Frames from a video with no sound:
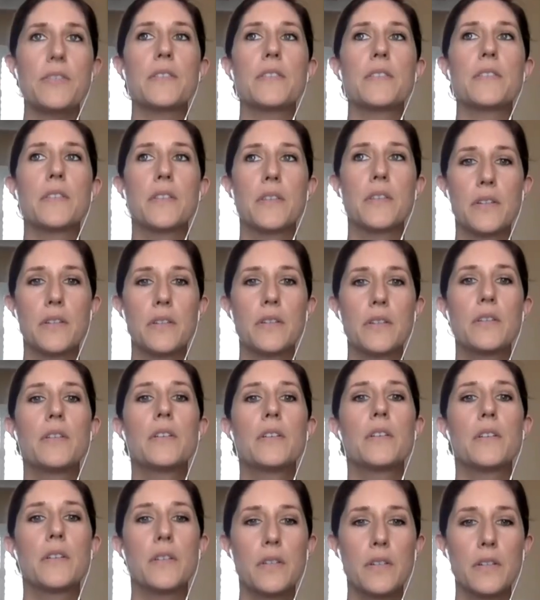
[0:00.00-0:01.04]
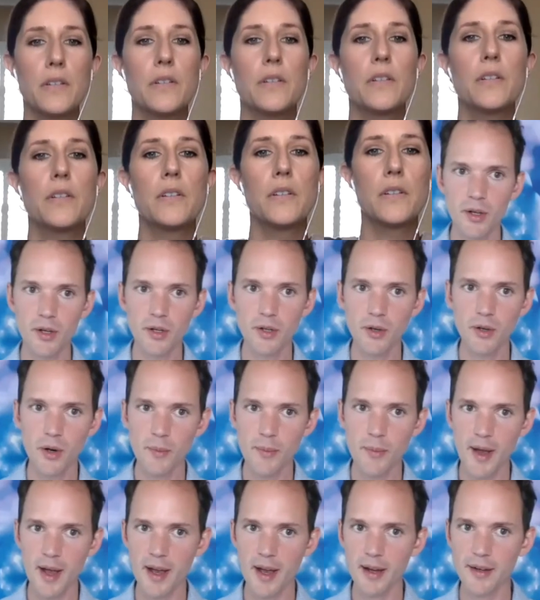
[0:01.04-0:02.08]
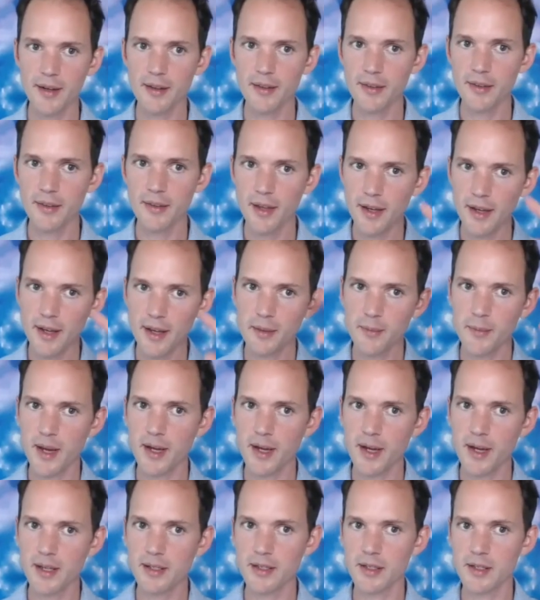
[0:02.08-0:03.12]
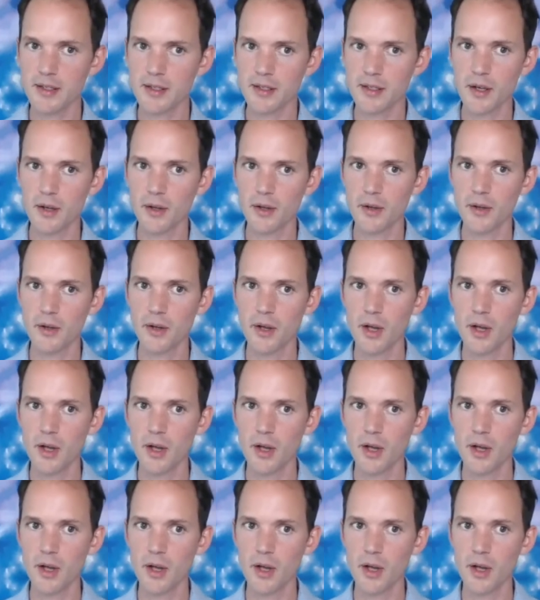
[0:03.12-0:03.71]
said, things are neither good nor bad. Thinking makes it so.